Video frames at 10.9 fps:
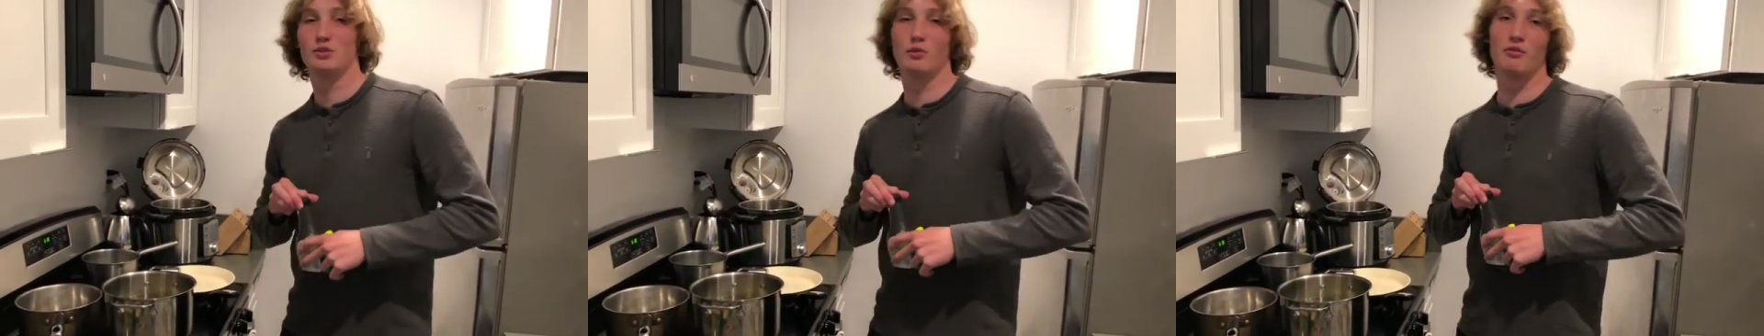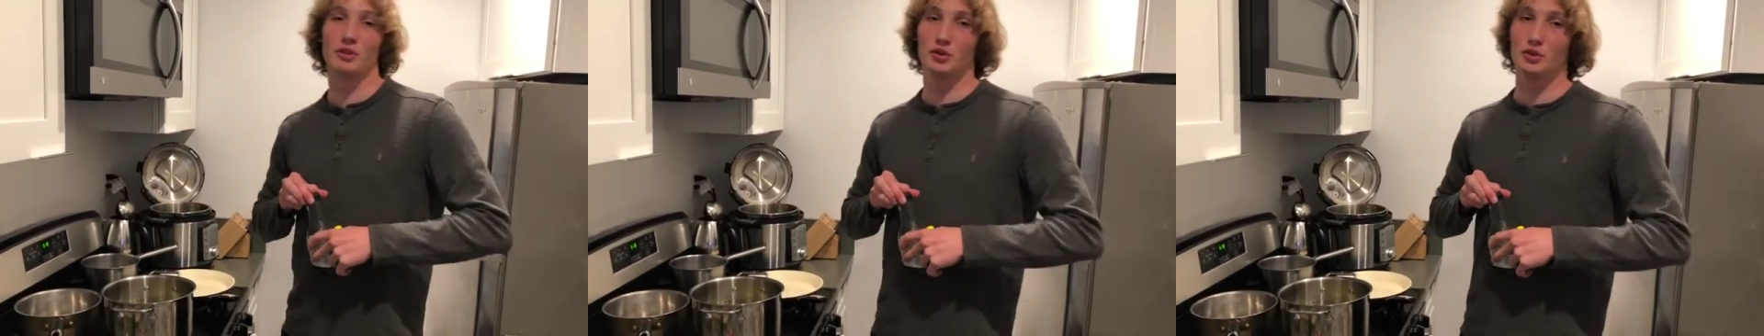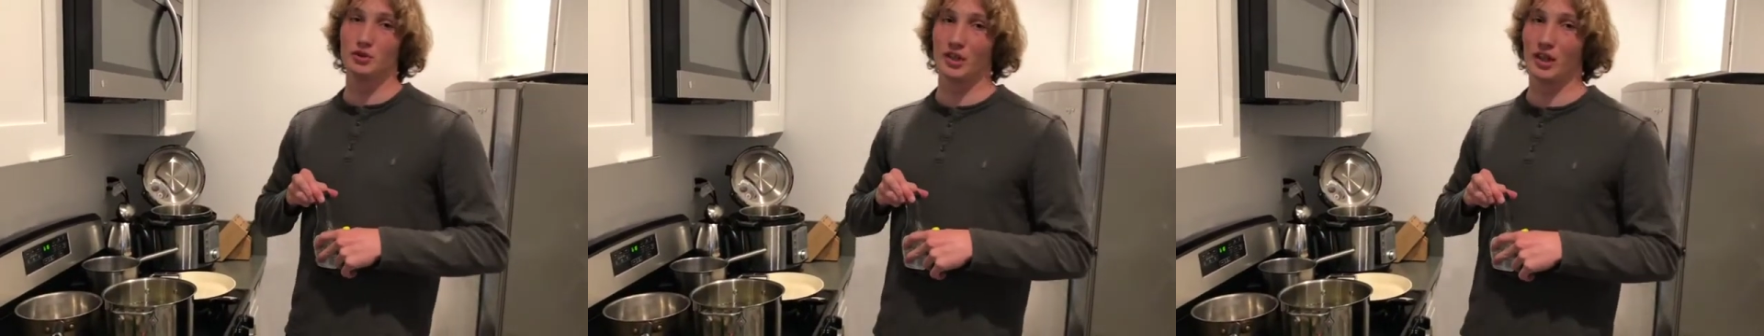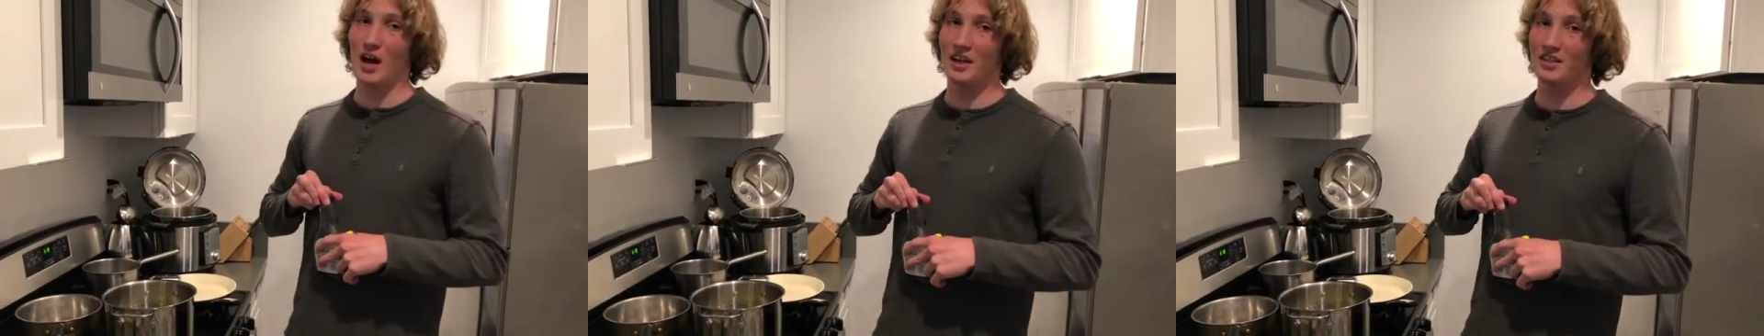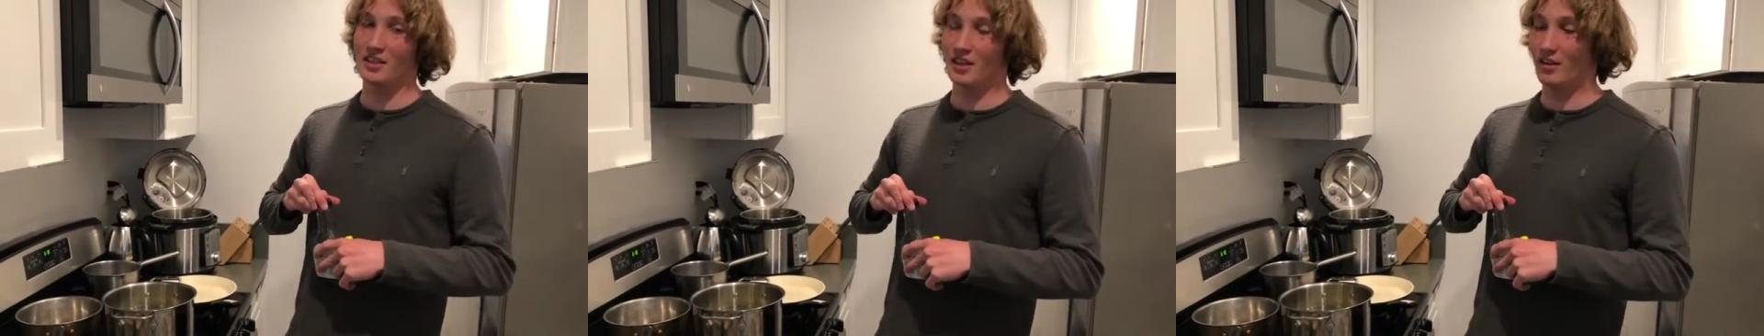is what was used a lot
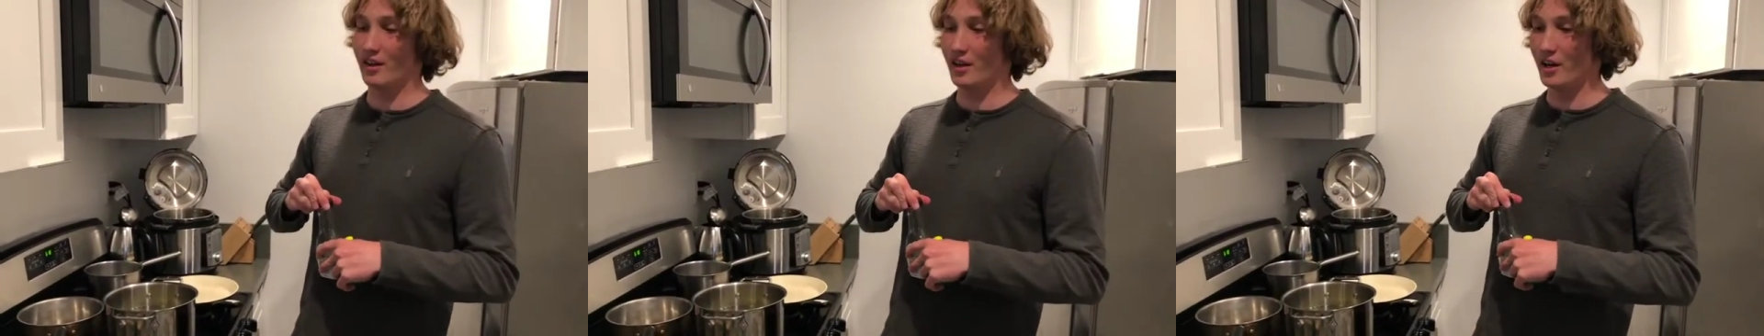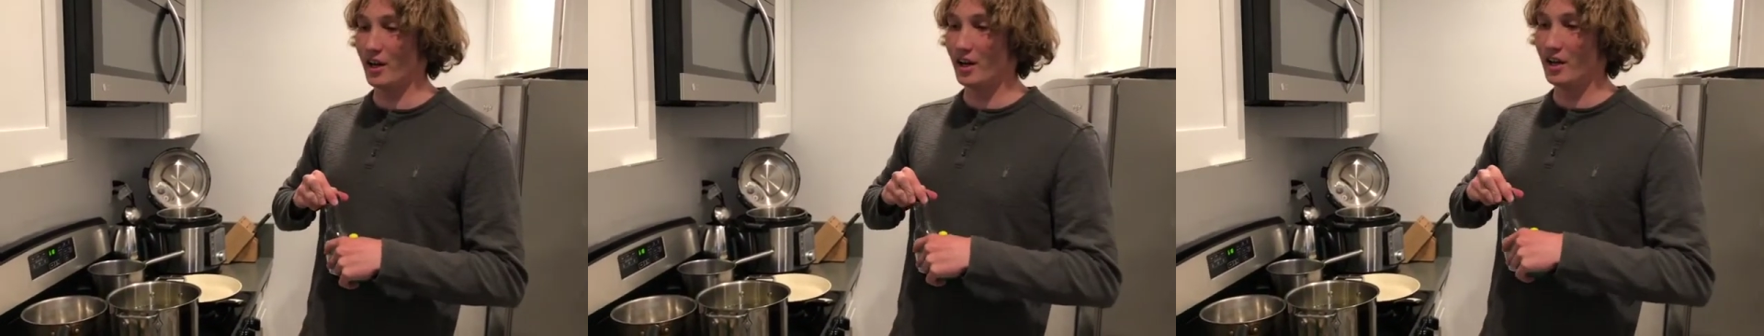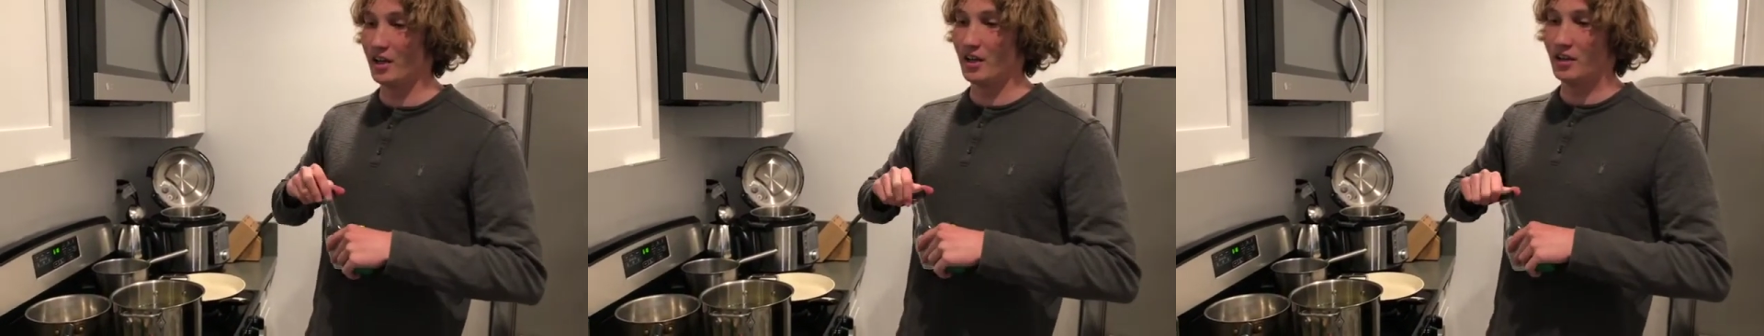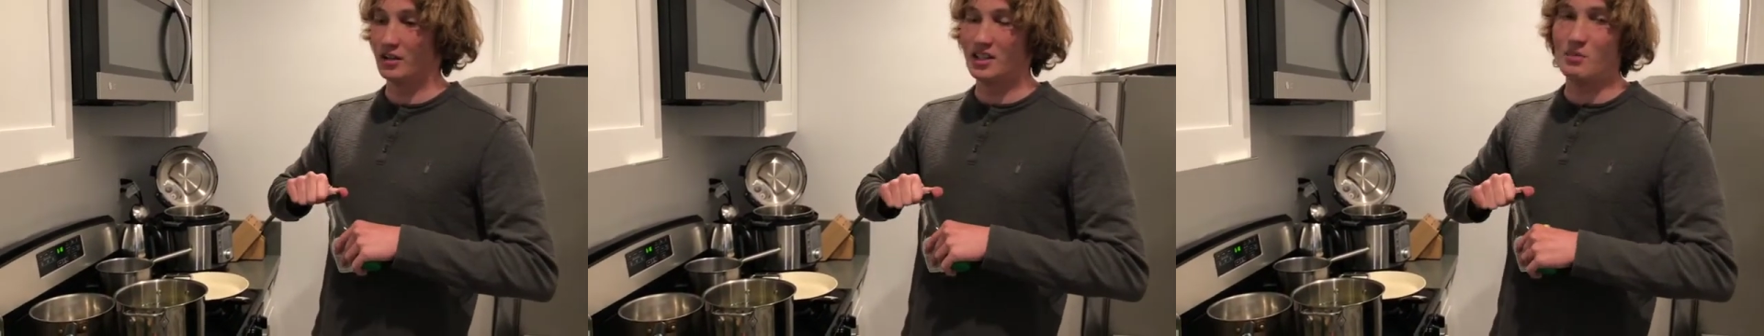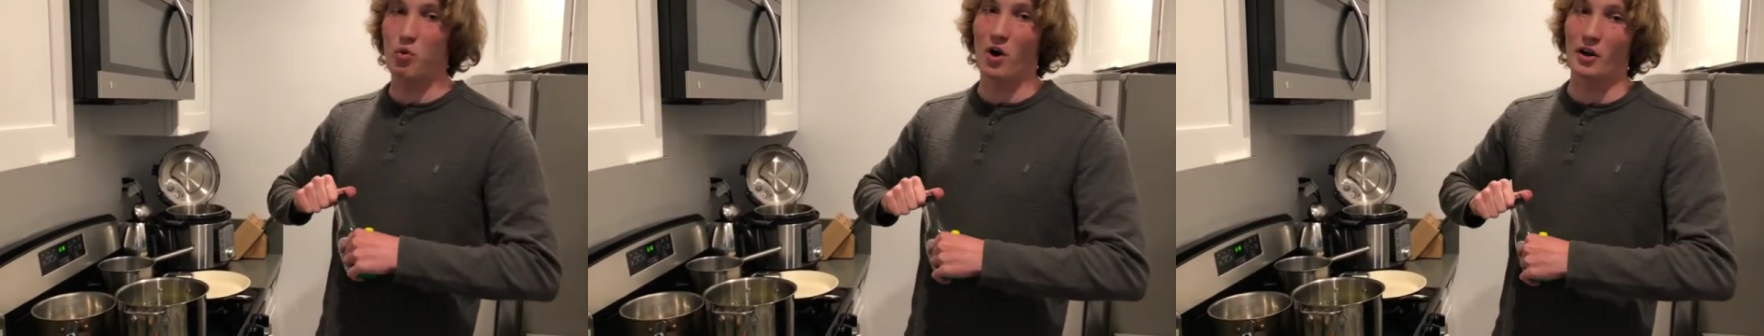in the
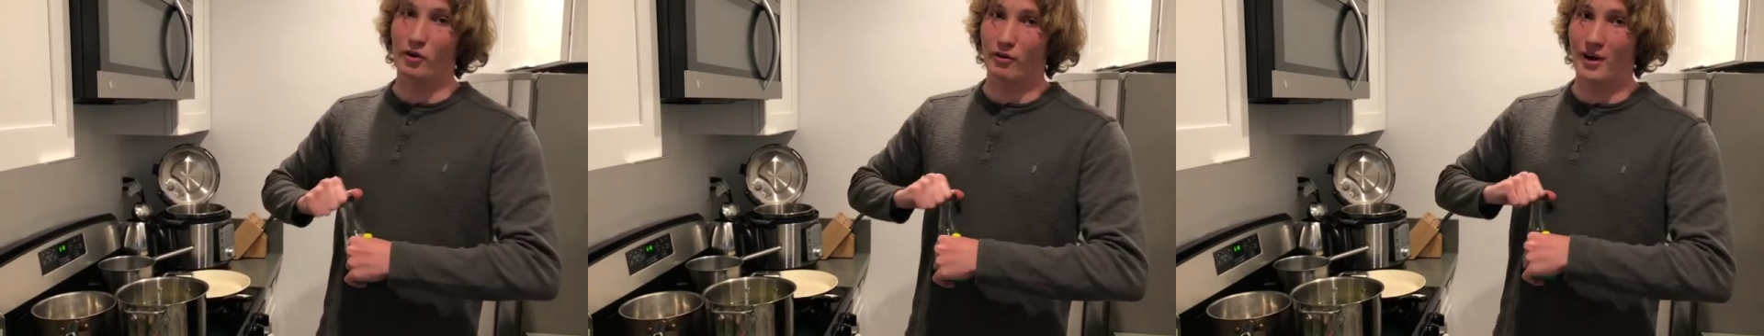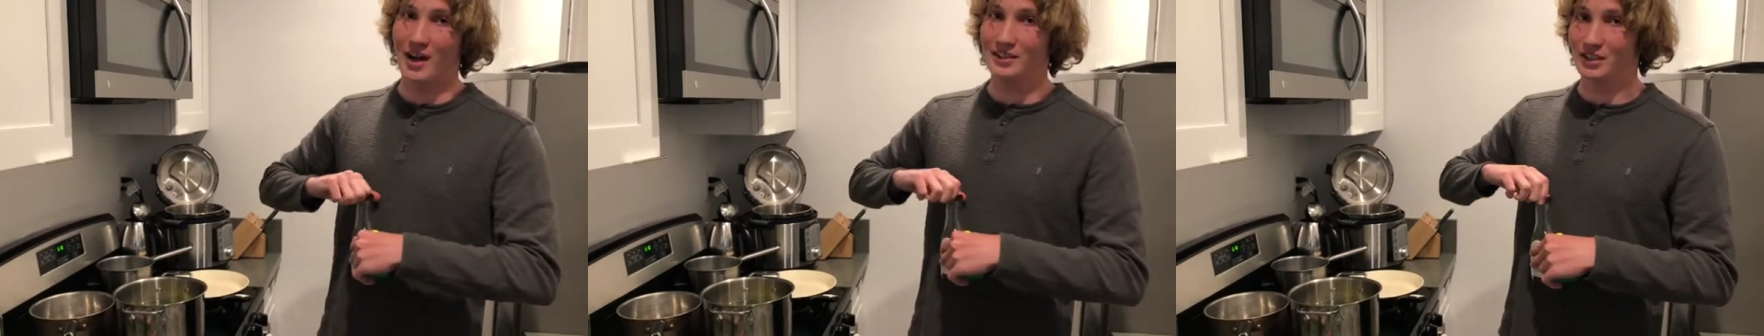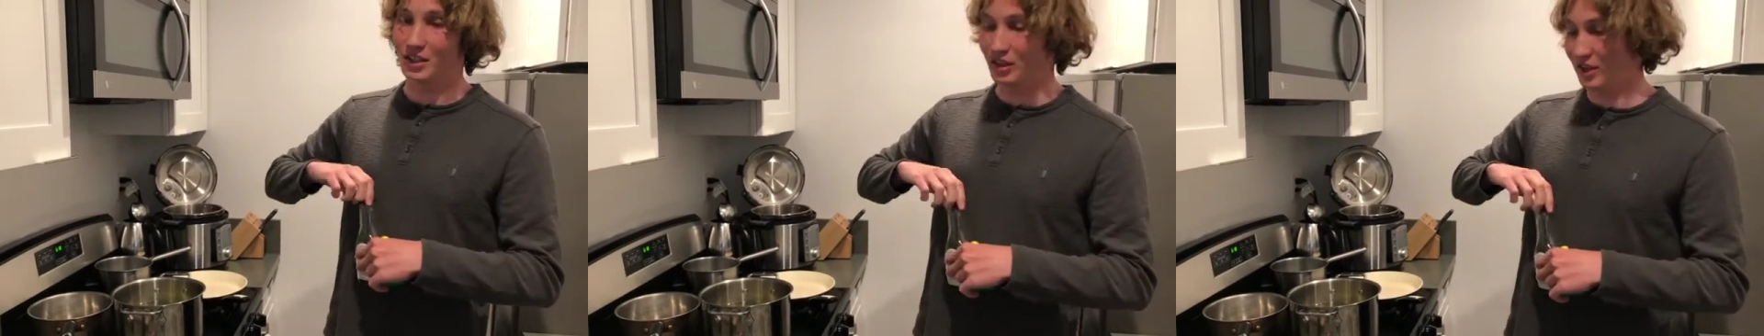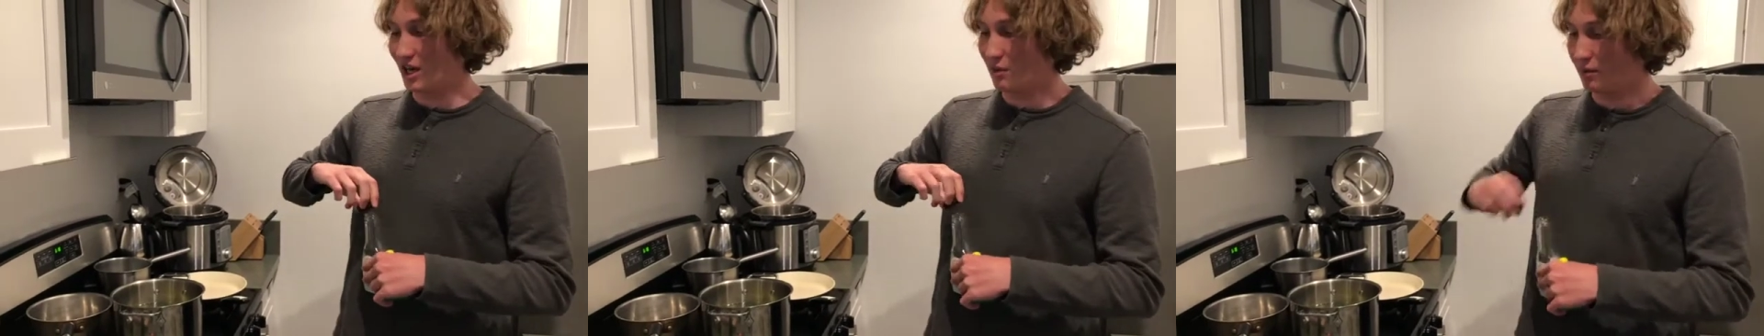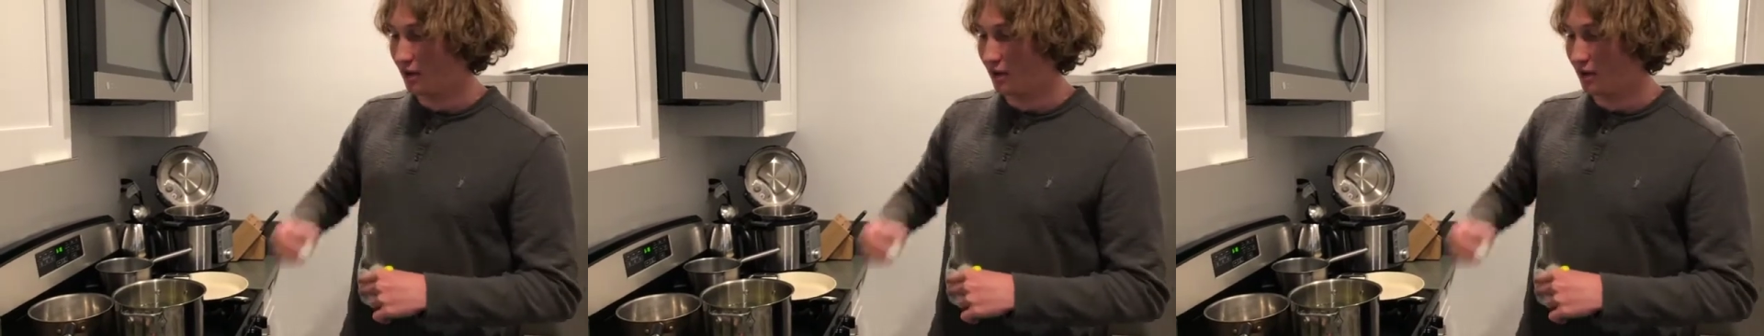Deepwater Horizon cleanup.